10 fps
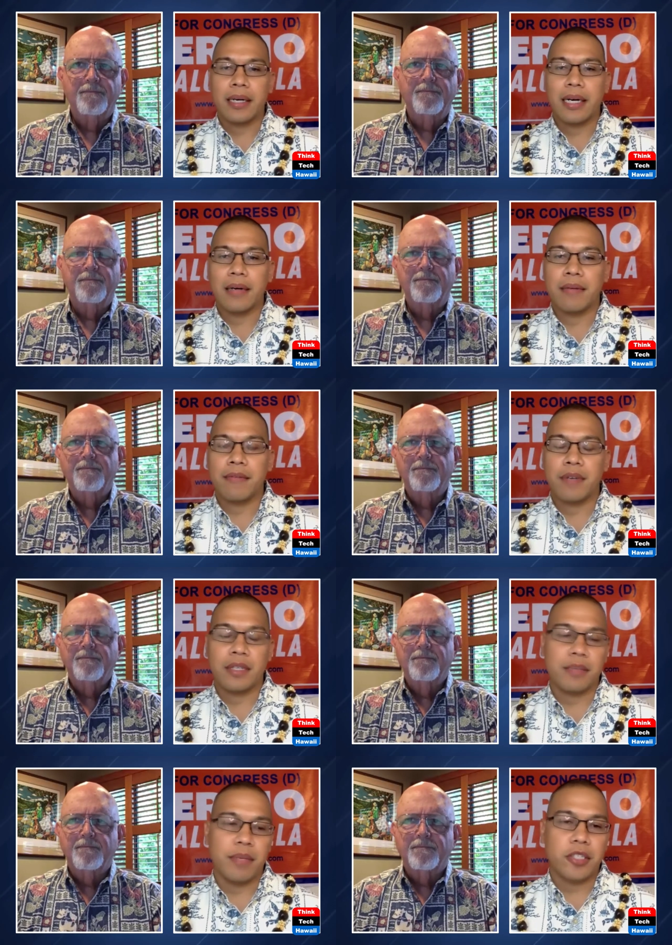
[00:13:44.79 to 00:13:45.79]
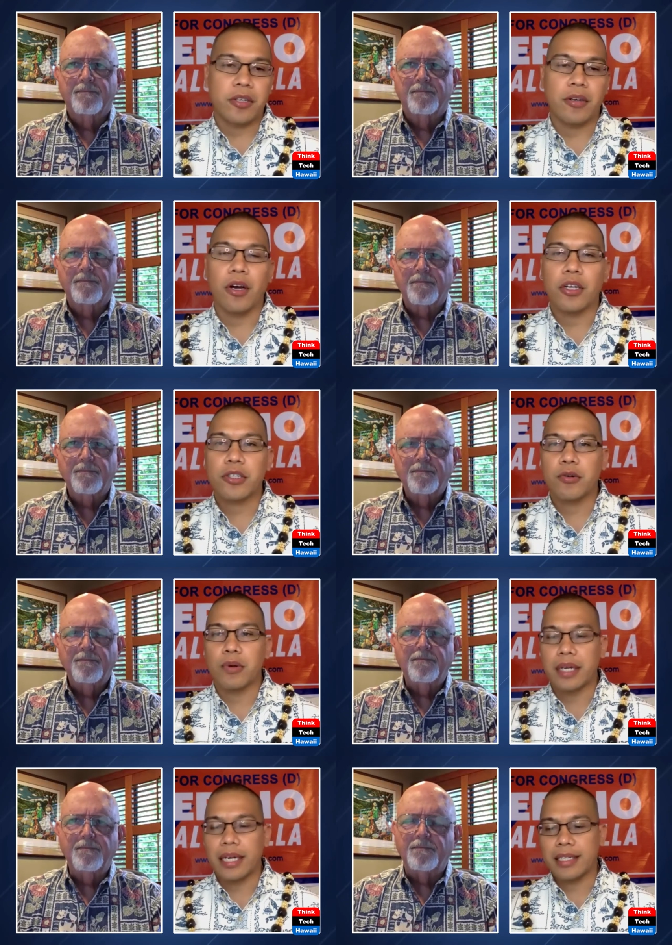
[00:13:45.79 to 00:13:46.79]
Speaker 1: uh, a semester in law school,
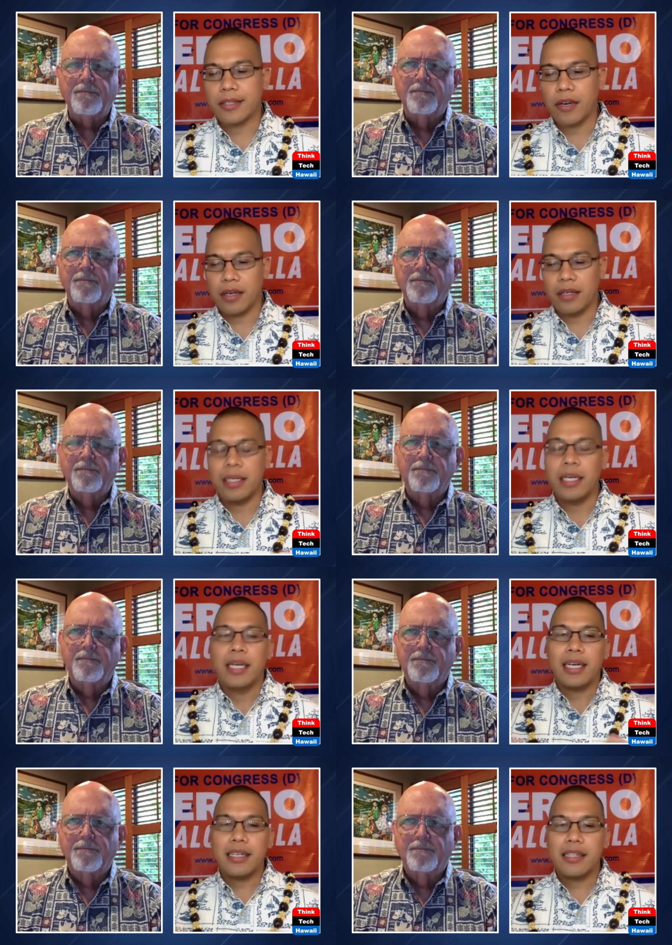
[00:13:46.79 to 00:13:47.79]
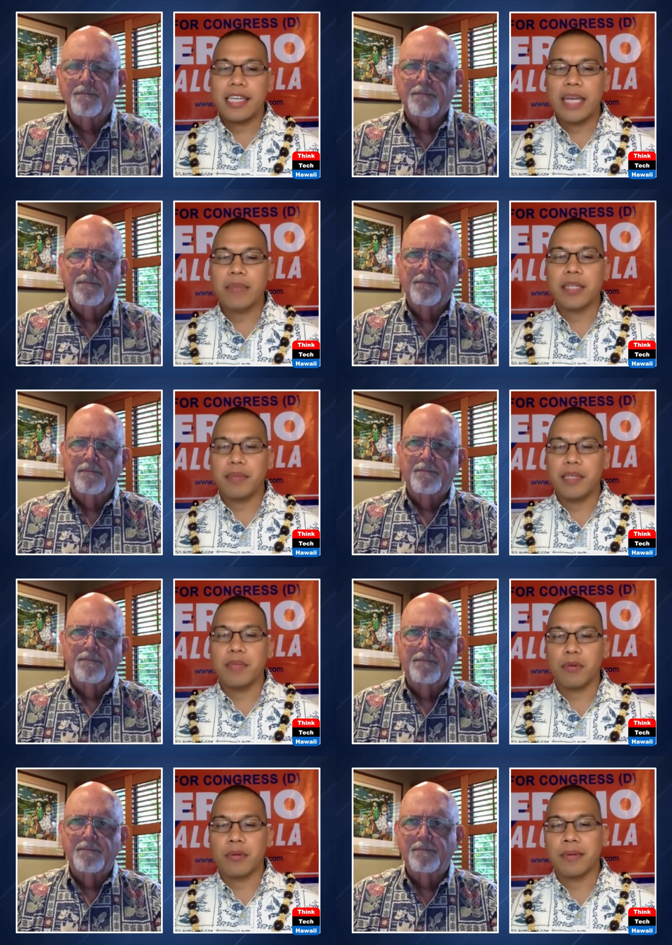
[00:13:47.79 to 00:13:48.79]
and I just saw kind of the games that
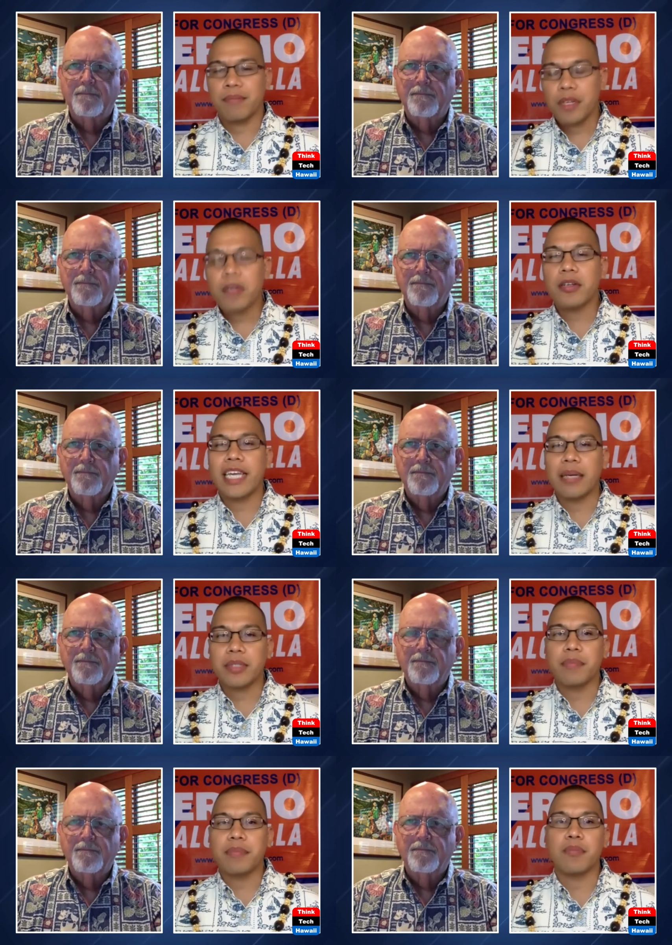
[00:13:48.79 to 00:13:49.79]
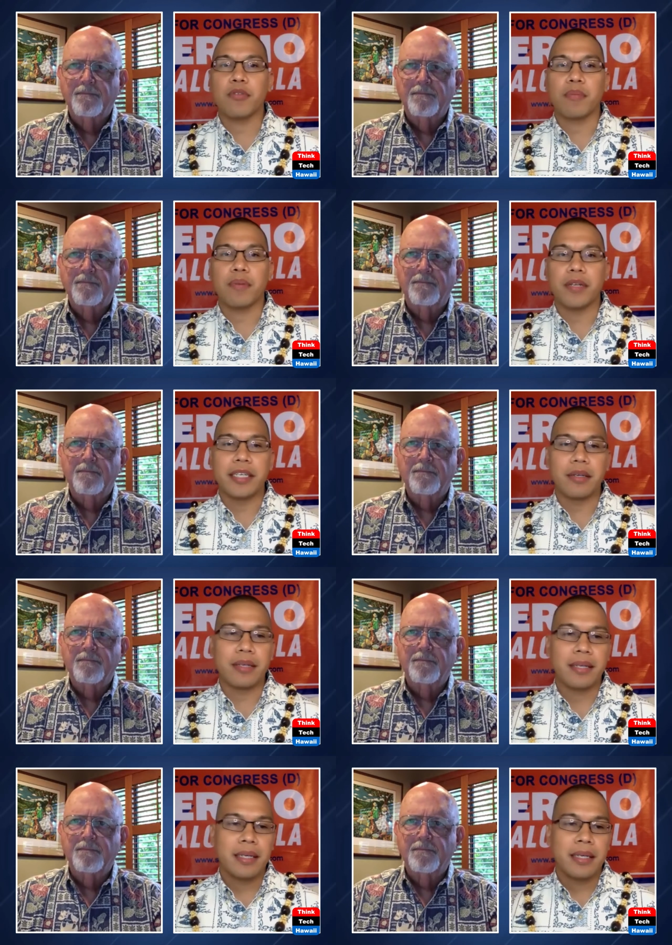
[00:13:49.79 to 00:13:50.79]
people were political games that people are playing.
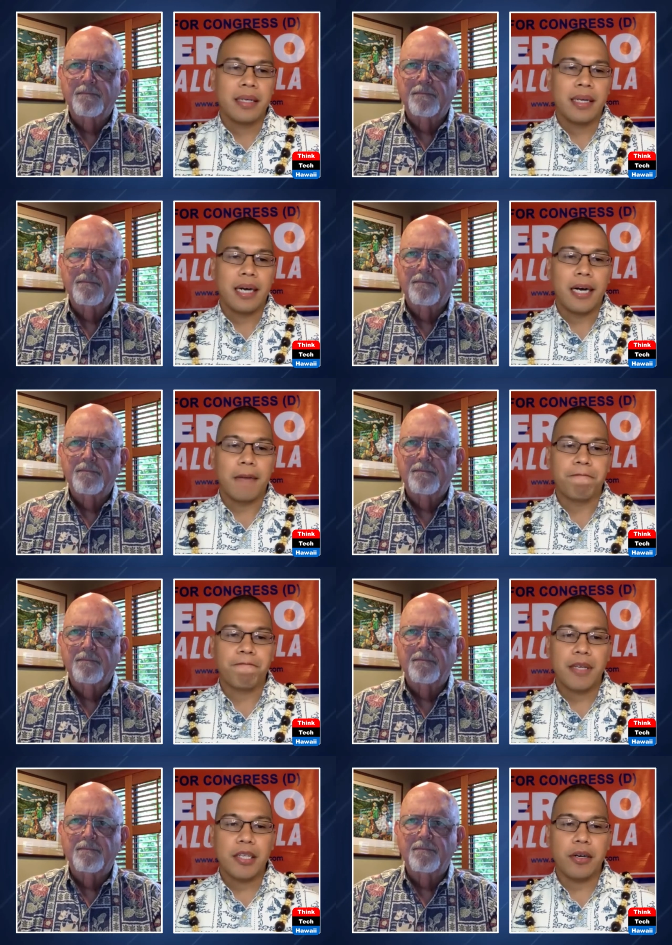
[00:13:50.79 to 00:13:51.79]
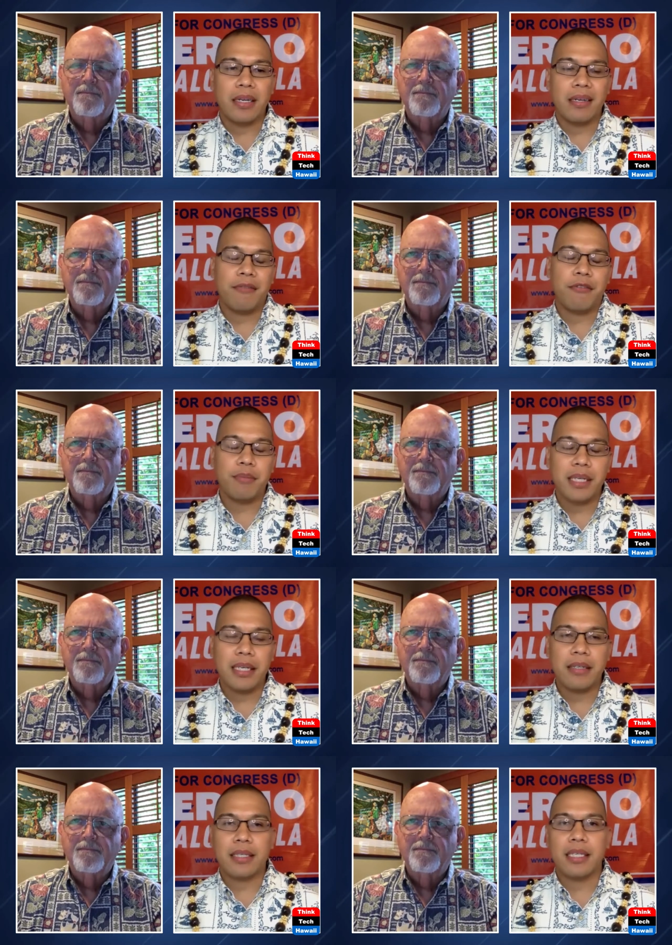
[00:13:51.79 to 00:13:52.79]
Um, you know, and, for me,
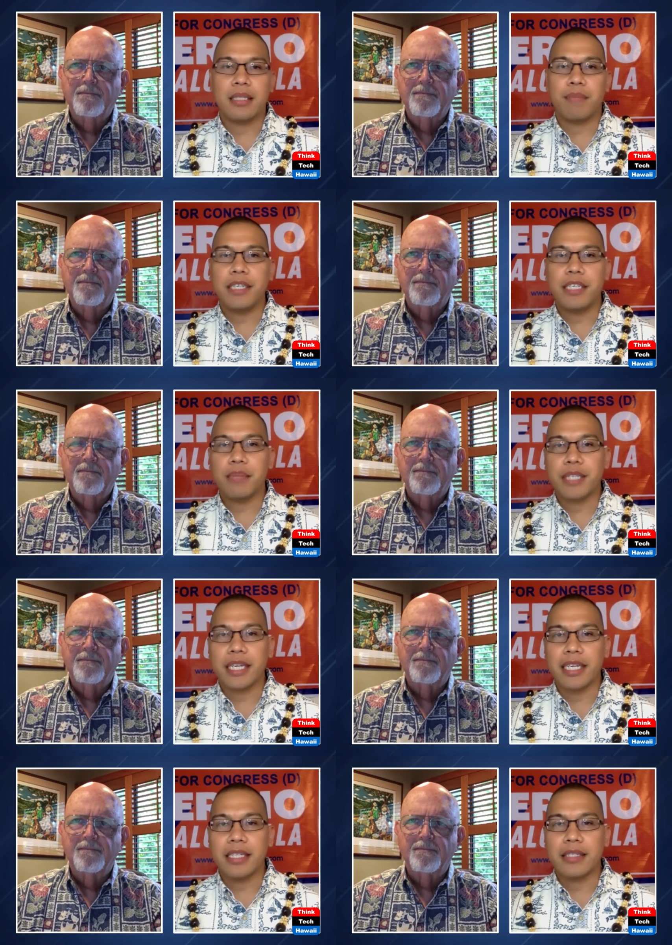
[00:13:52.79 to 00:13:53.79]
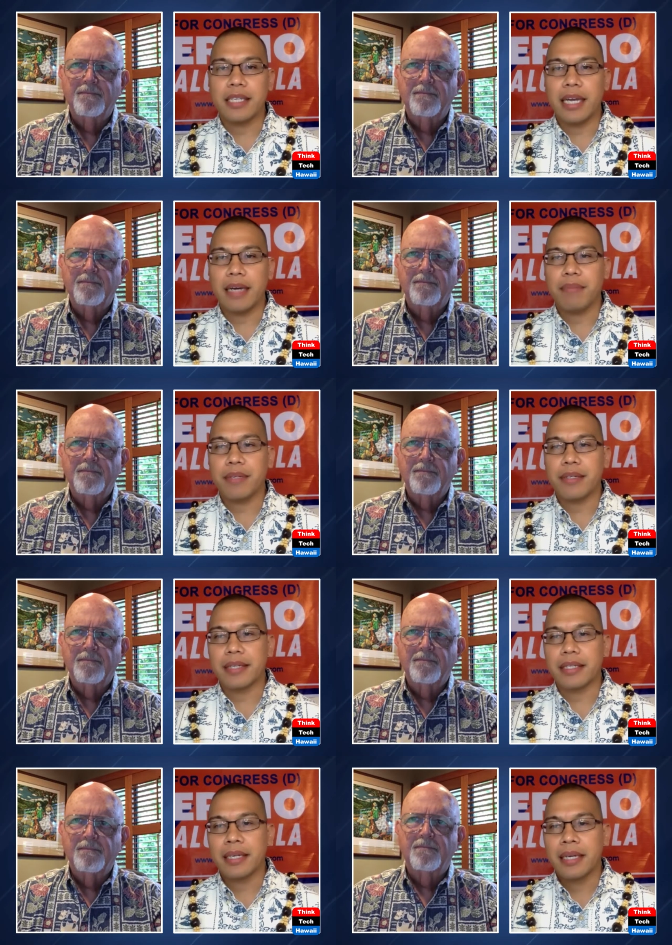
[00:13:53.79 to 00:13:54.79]
it's it's pretty upsetting to see that because
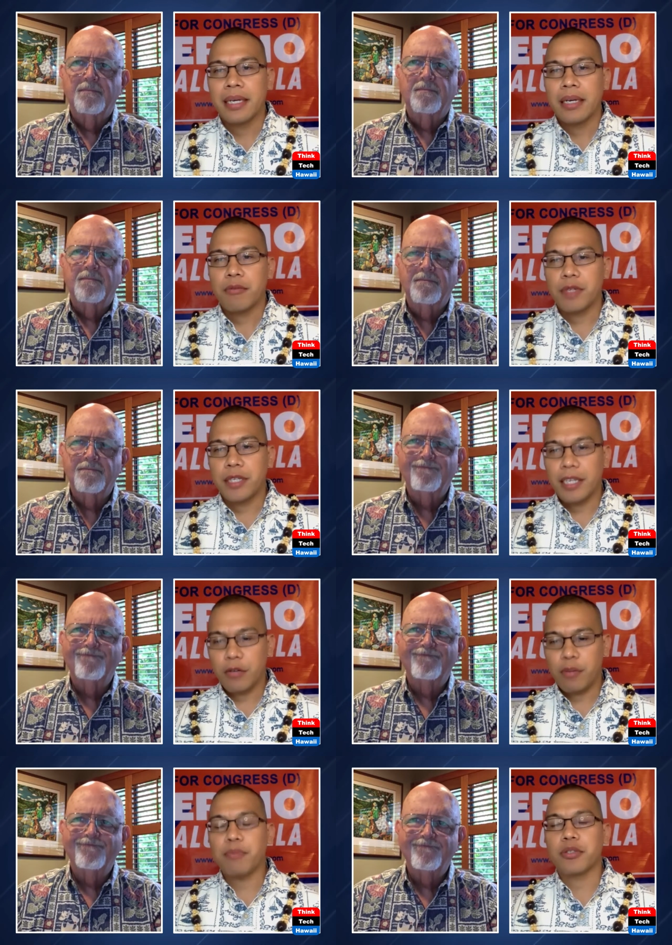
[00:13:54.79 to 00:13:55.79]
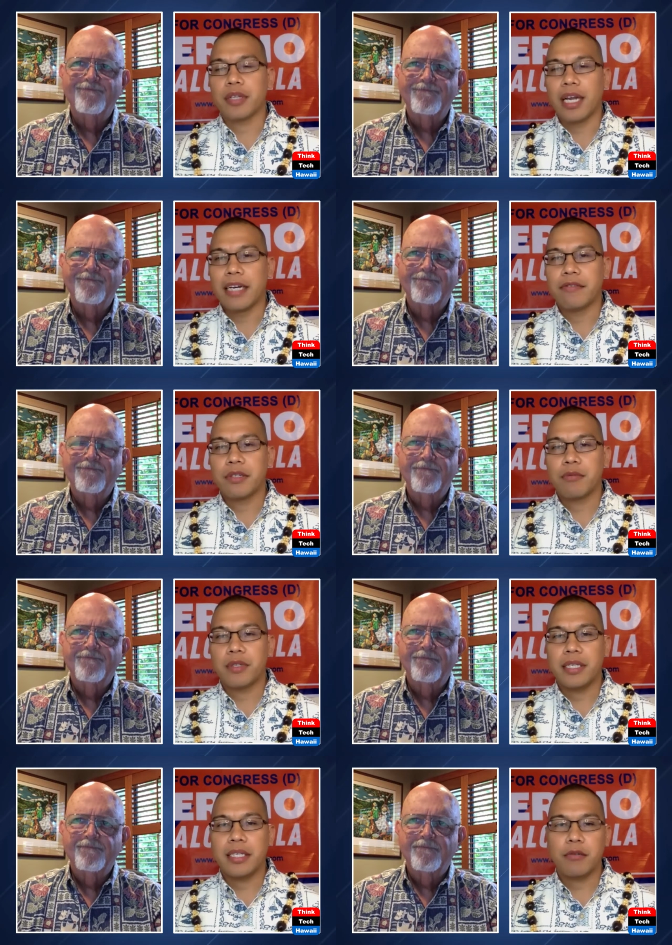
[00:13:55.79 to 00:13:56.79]
it's we're dealing with people's lives. We're
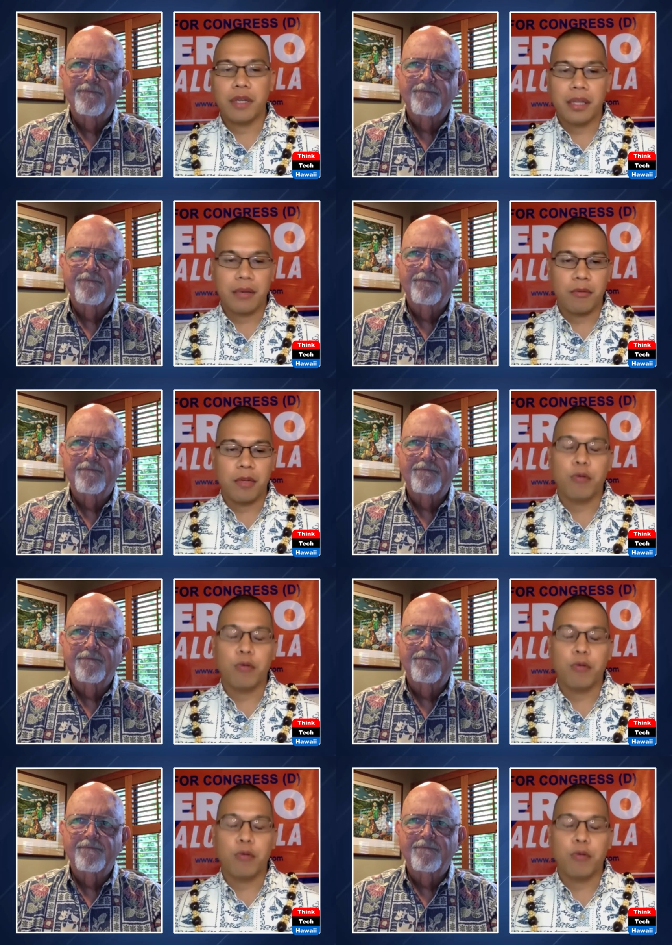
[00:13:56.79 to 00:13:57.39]
dealing with with